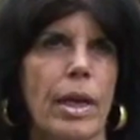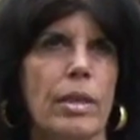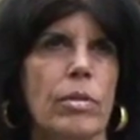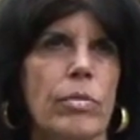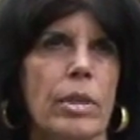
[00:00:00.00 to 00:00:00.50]
I
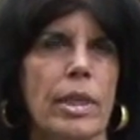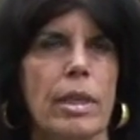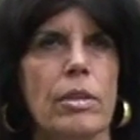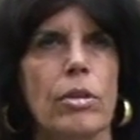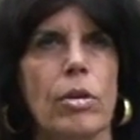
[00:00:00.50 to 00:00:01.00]
didn't really
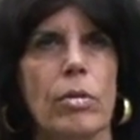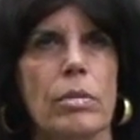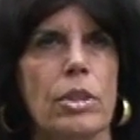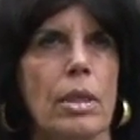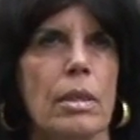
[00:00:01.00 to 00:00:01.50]
get to know
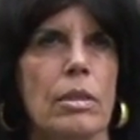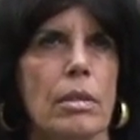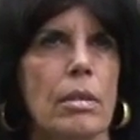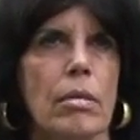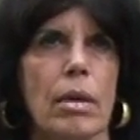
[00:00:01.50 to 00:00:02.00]
chickens
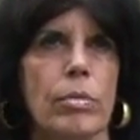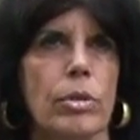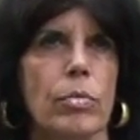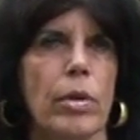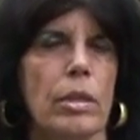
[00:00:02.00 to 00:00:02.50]
until I
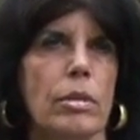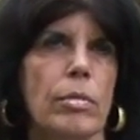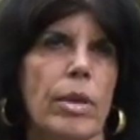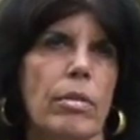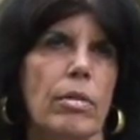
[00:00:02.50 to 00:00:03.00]
was well into
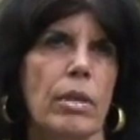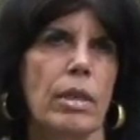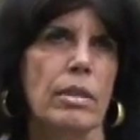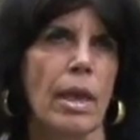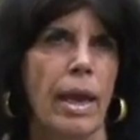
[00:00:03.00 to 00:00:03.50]
my 30s.